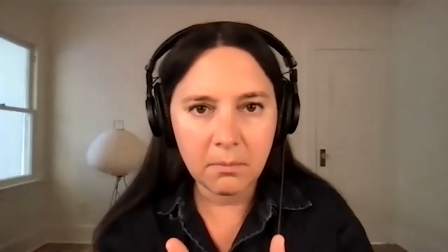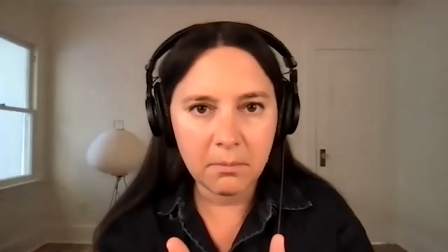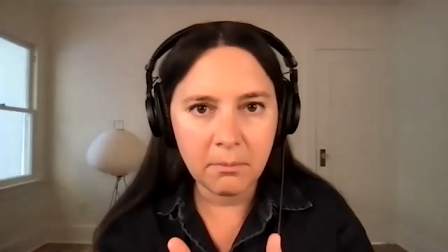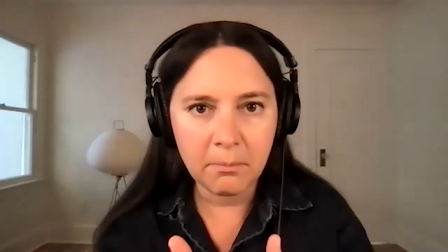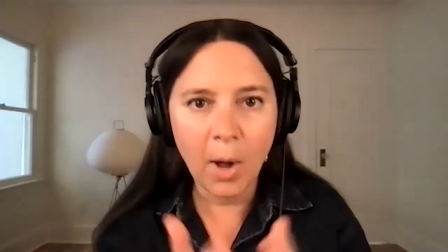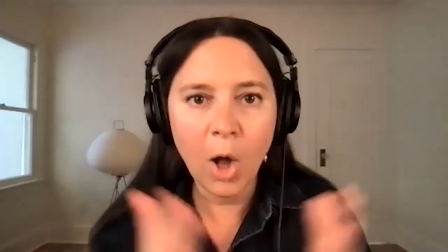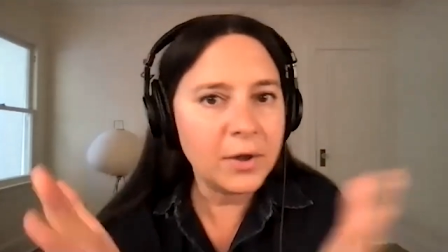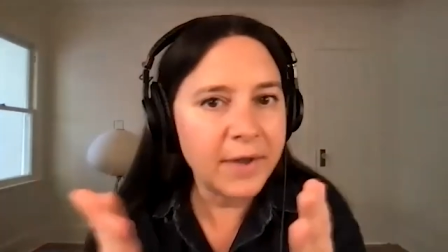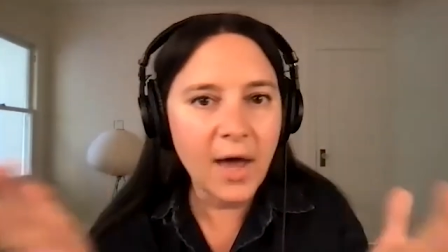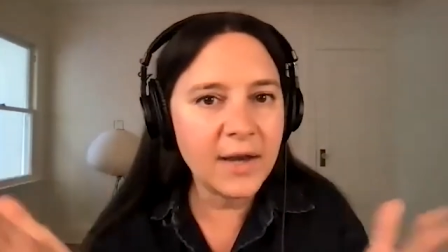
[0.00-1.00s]

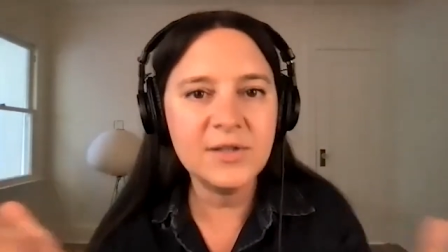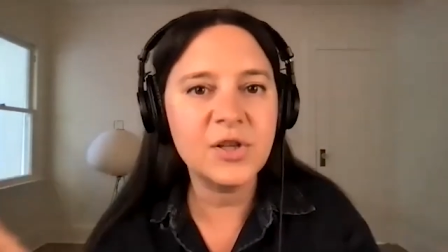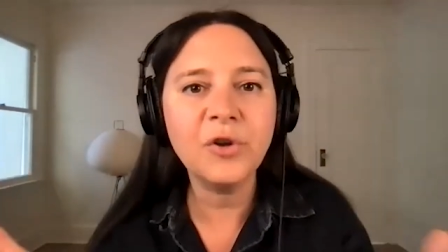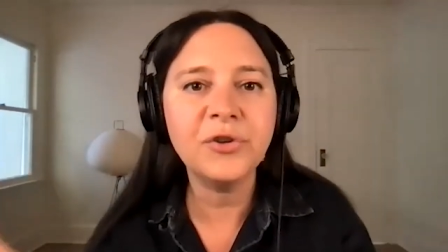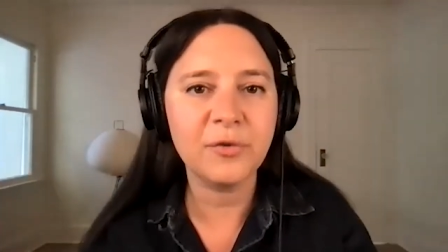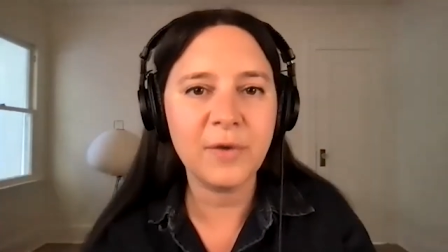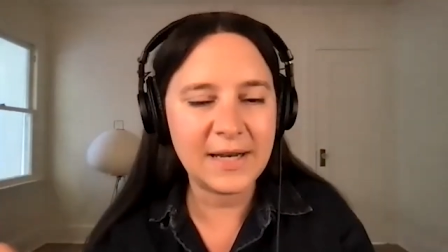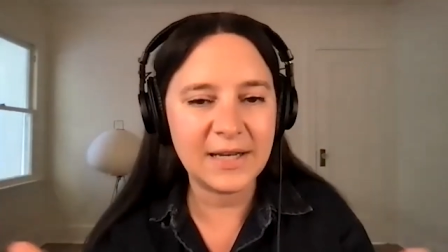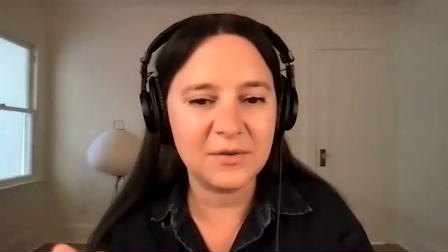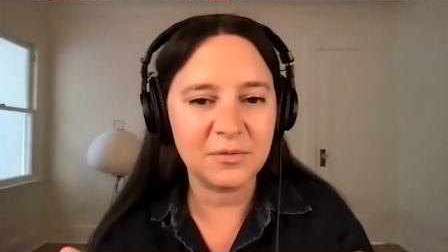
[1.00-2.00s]
bold,
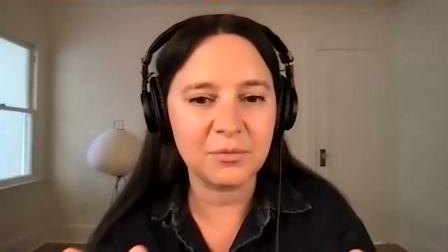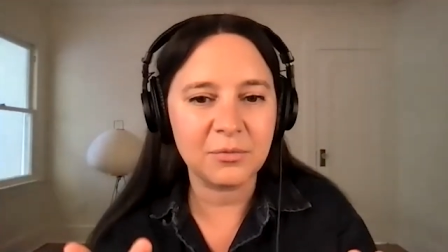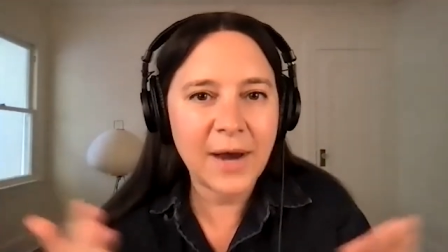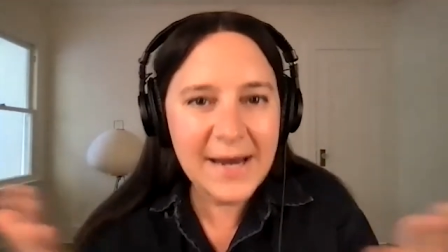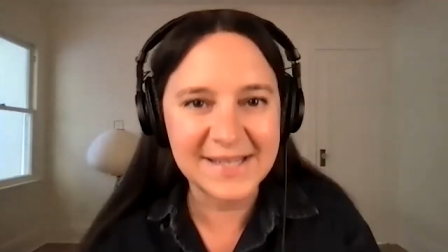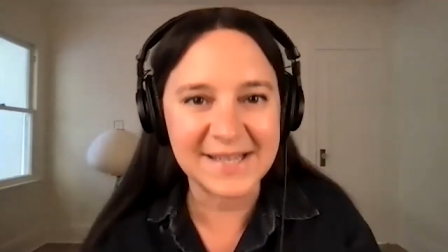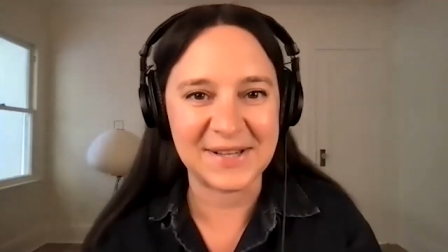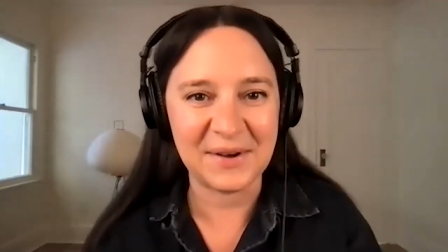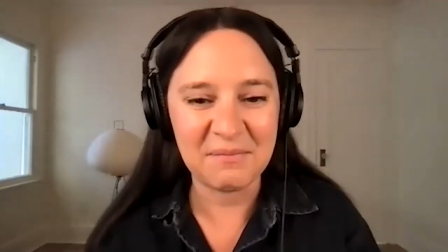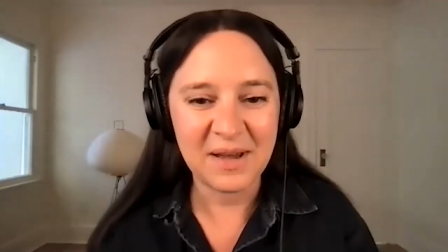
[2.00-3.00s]
unadulterated
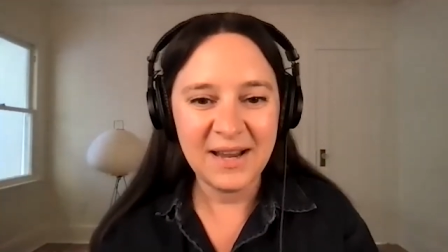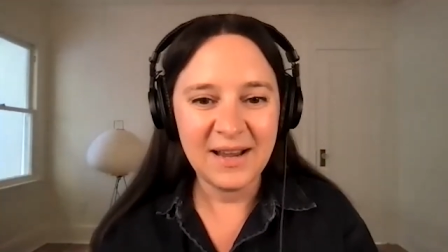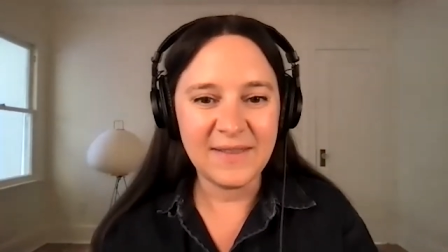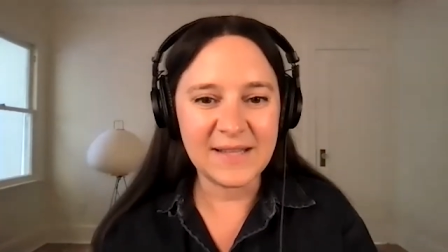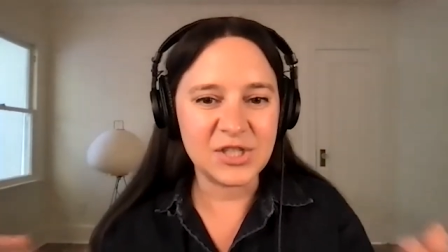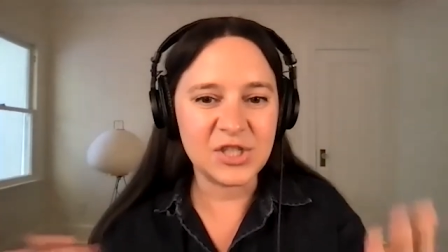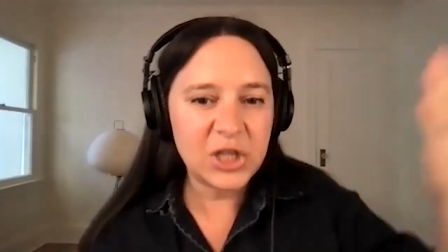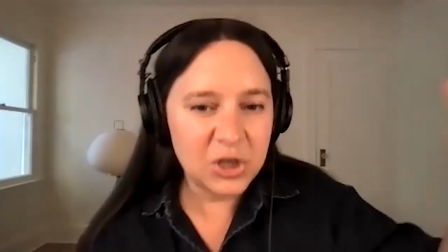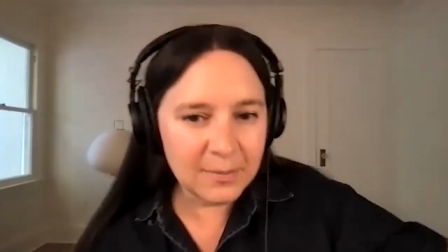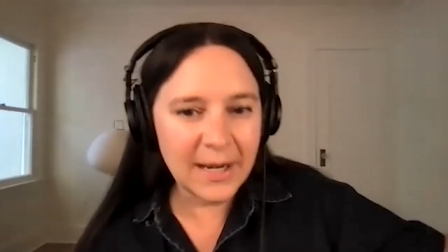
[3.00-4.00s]
racism that's
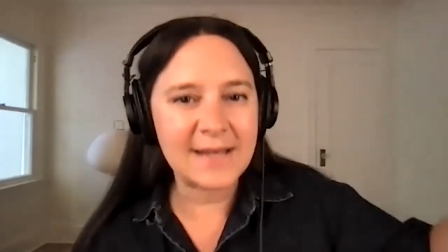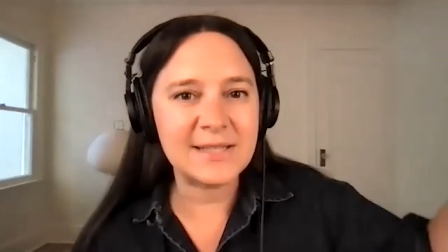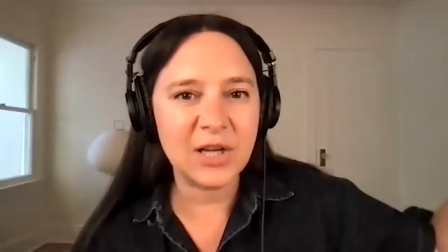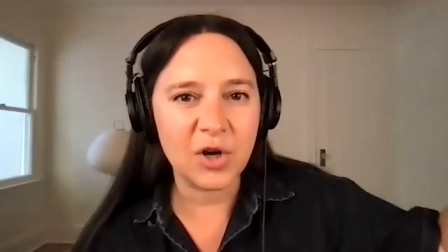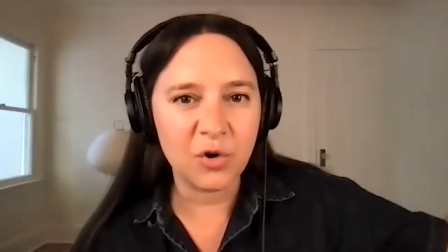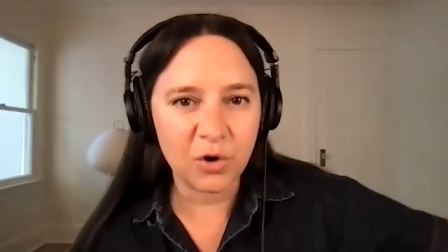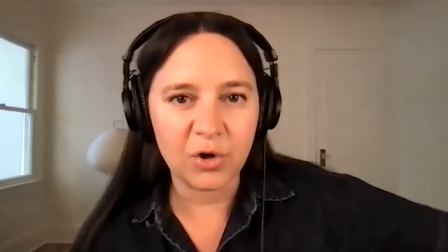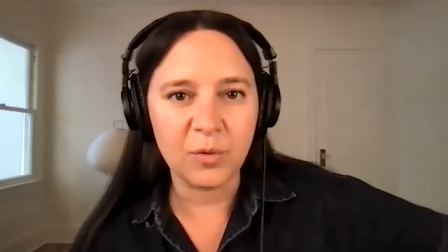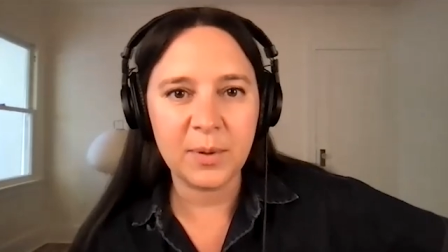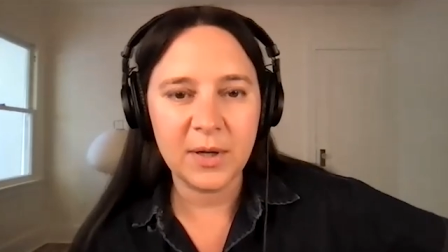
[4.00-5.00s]
dehumanizing a
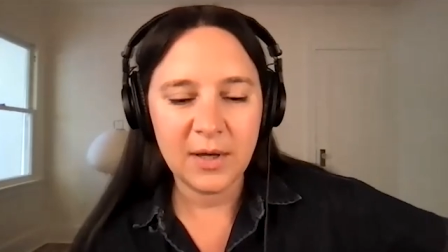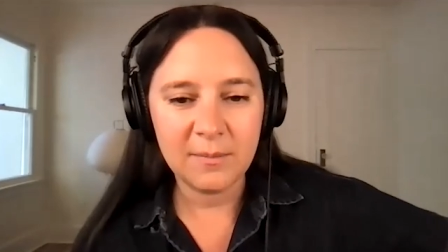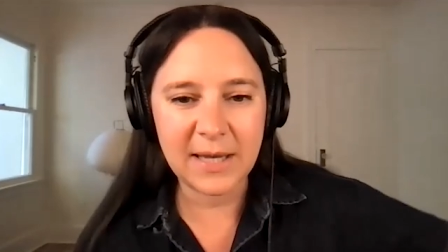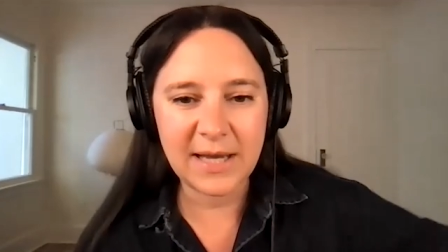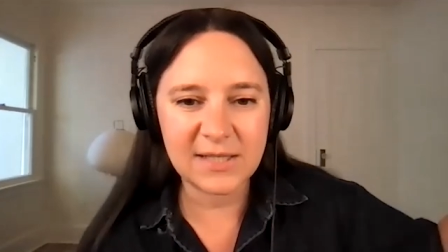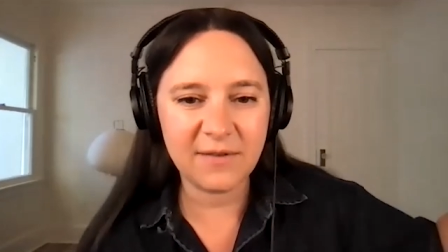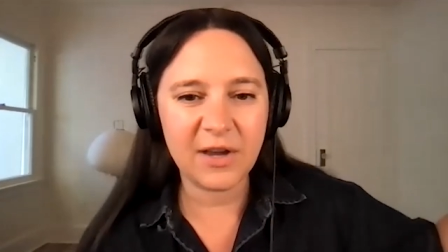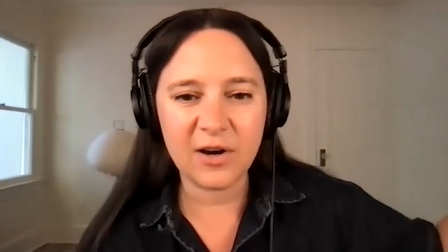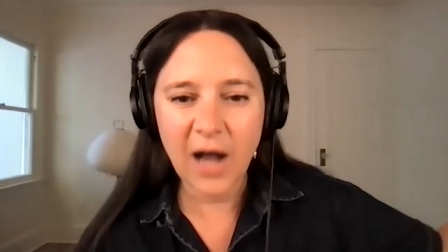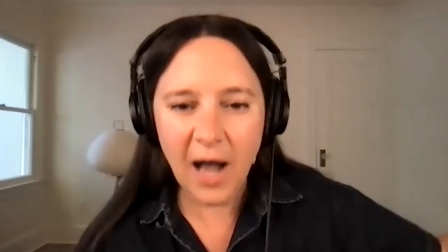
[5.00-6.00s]
group because of
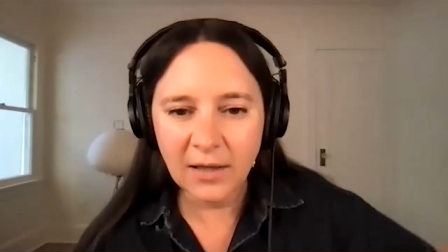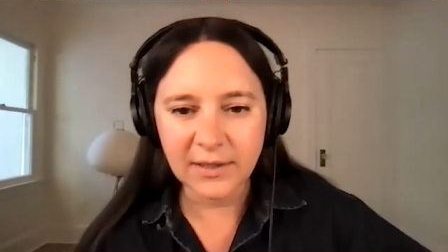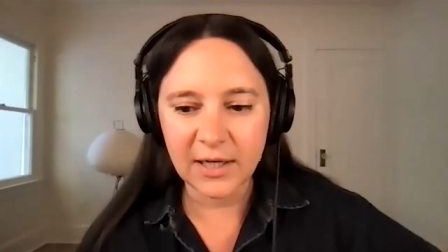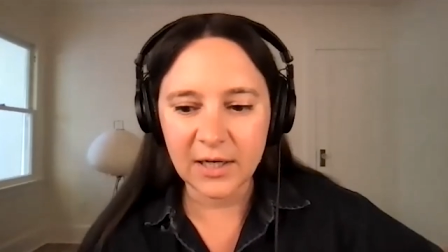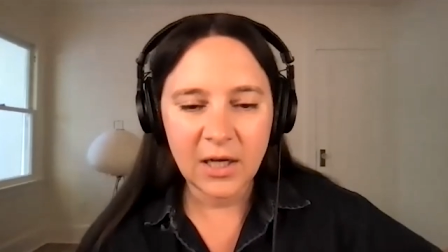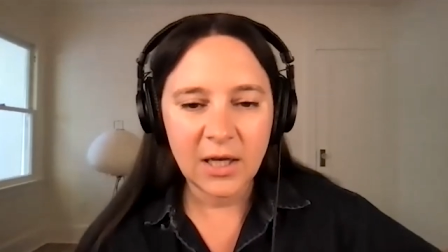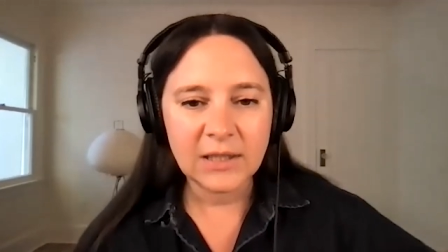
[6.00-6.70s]
their color.